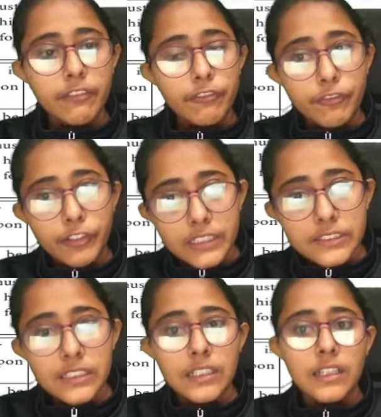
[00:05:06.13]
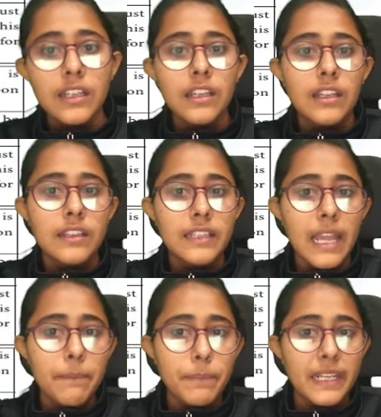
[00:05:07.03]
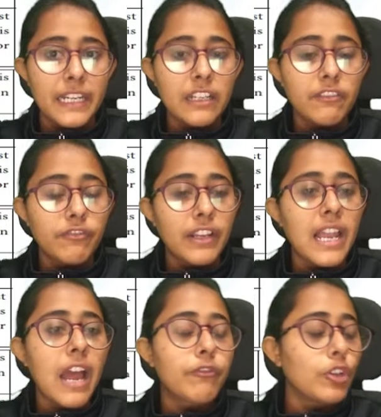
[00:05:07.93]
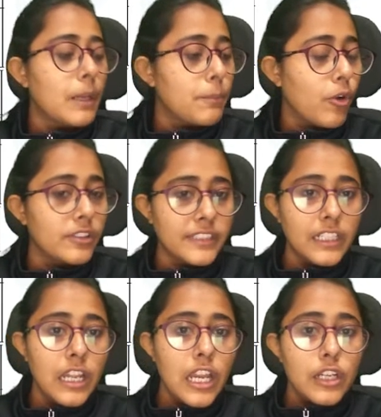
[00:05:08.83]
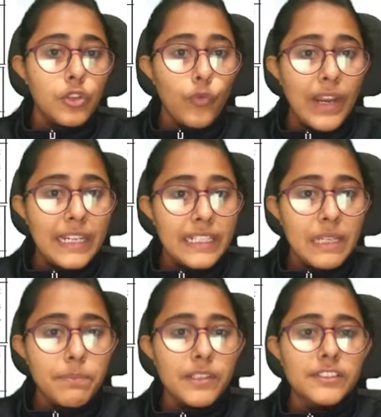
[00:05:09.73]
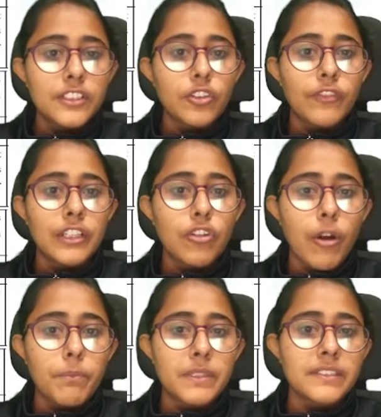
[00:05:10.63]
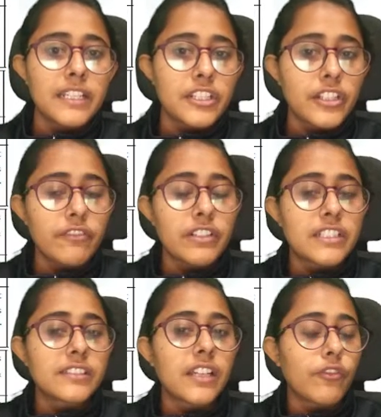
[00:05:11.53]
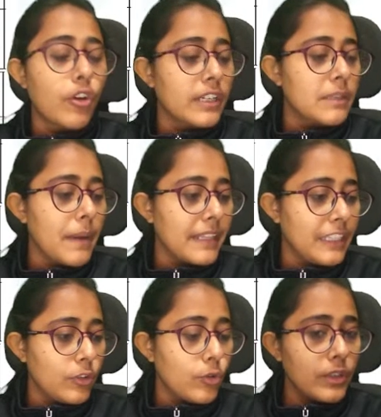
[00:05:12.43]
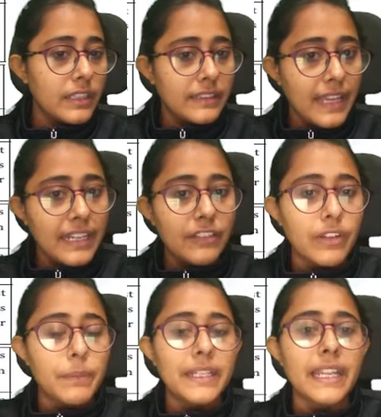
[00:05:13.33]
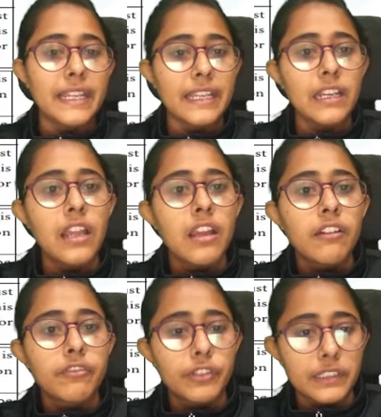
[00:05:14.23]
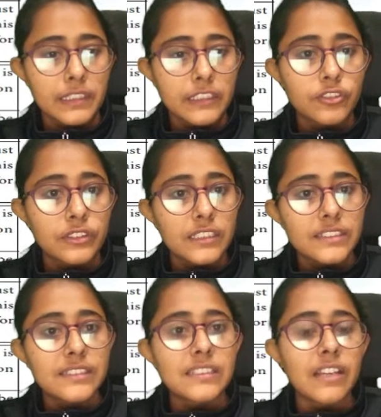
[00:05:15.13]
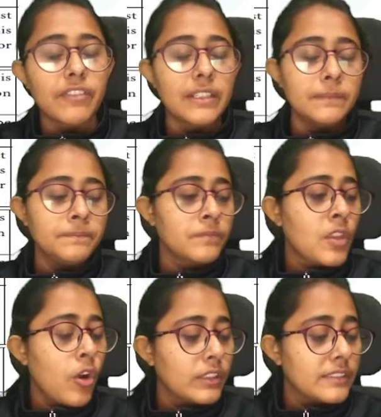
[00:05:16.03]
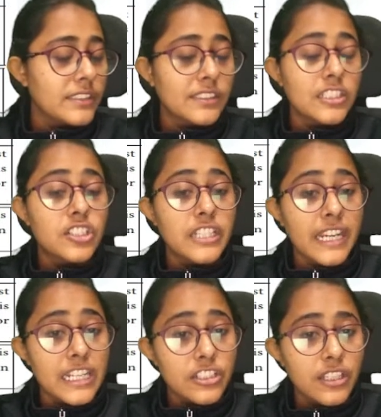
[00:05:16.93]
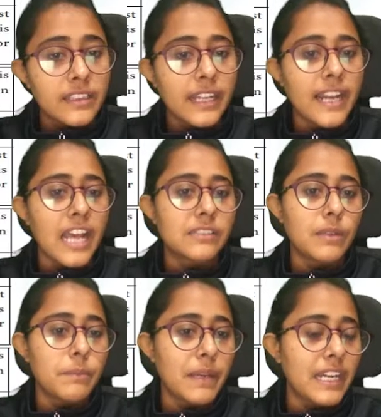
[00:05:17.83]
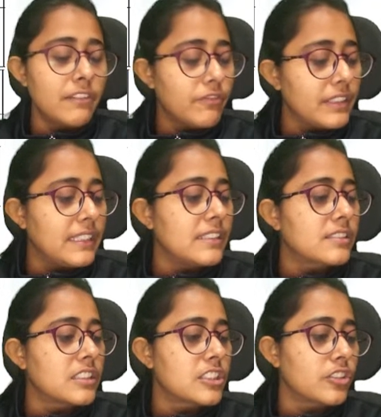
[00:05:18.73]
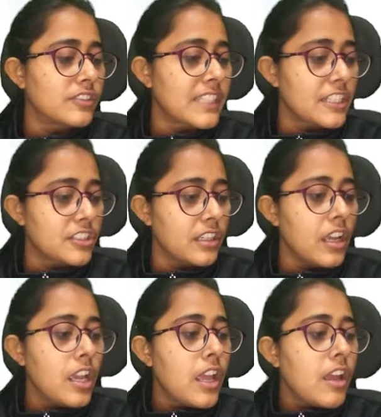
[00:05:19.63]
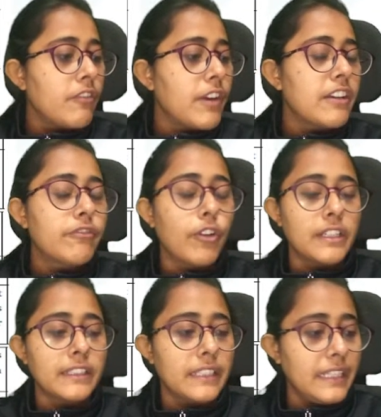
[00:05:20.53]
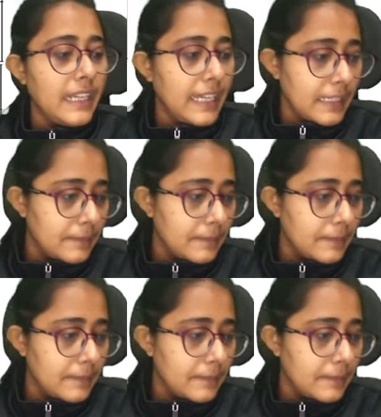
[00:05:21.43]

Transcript: first the appellant will have to deposit 20% of the compensation which is awarded by the court. Then it will be taken further. So this is given, or this is the change that has been made with the insertion of section 143A.